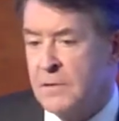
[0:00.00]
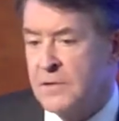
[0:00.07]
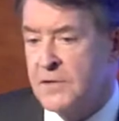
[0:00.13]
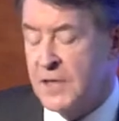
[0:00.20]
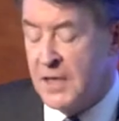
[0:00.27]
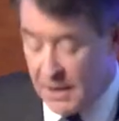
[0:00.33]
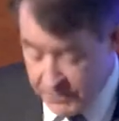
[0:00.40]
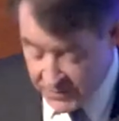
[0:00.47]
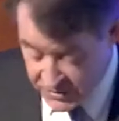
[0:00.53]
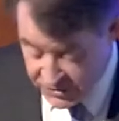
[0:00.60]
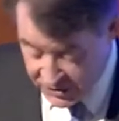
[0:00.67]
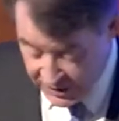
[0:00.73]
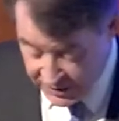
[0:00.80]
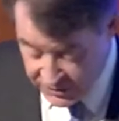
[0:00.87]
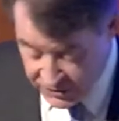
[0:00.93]
to climate
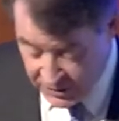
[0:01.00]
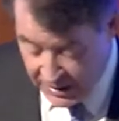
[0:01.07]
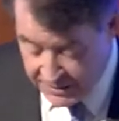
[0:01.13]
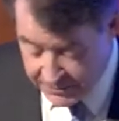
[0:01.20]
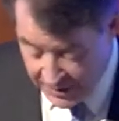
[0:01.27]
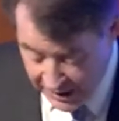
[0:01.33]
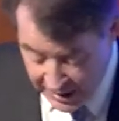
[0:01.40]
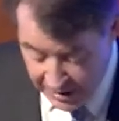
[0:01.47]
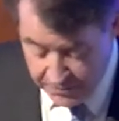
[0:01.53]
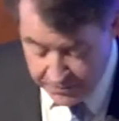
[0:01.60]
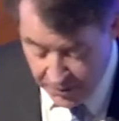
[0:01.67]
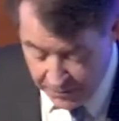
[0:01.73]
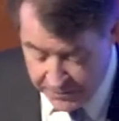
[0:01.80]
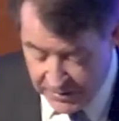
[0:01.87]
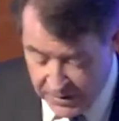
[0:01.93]
change and by how
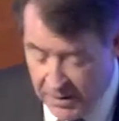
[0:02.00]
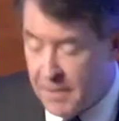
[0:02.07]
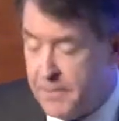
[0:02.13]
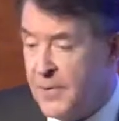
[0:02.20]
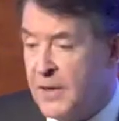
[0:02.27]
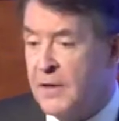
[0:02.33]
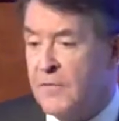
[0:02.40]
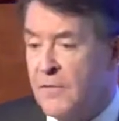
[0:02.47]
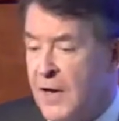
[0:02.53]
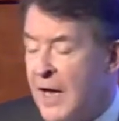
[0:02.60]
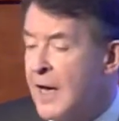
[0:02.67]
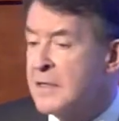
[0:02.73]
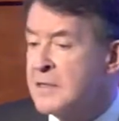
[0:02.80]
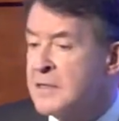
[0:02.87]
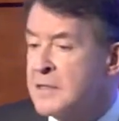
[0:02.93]
popular opinion
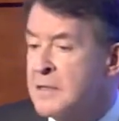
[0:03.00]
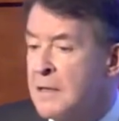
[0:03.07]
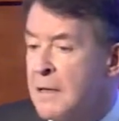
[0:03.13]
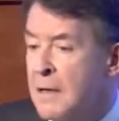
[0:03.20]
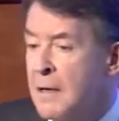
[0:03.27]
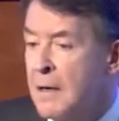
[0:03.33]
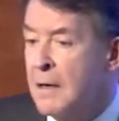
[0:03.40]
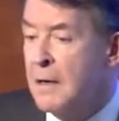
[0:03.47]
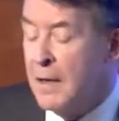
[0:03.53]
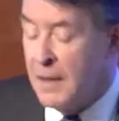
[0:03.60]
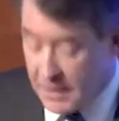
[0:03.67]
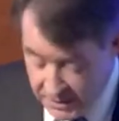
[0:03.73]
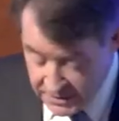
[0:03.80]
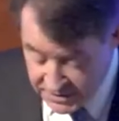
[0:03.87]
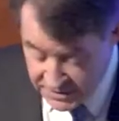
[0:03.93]
reacts.
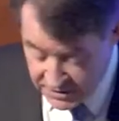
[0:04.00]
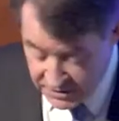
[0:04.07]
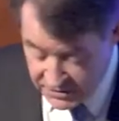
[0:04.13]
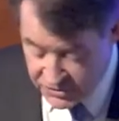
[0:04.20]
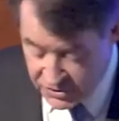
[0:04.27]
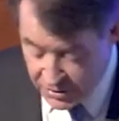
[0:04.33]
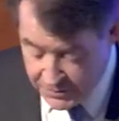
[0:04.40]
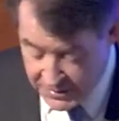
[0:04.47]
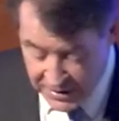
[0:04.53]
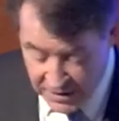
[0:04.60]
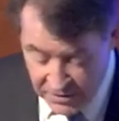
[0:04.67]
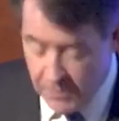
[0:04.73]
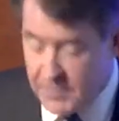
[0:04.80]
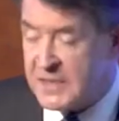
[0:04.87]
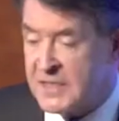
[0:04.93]
Last year's German
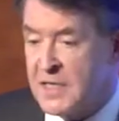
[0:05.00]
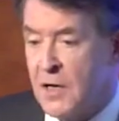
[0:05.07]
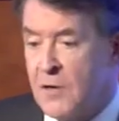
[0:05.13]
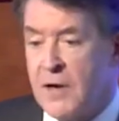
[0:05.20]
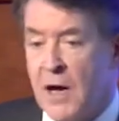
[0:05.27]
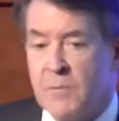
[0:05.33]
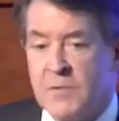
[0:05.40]
economic slowdown